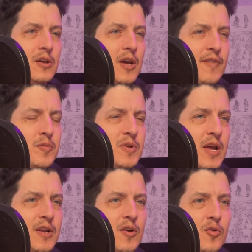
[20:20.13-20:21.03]
have you been
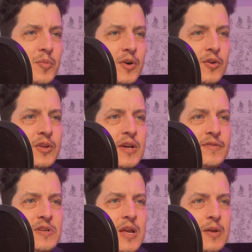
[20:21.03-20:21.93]
heading home early
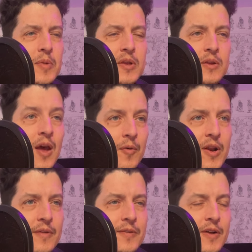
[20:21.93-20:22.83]
every day? And I'm like, yeah, right
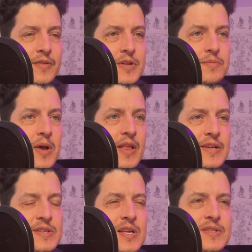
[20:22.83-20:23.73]
after I finish my
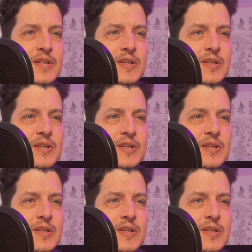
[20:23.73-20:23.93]
last lesson.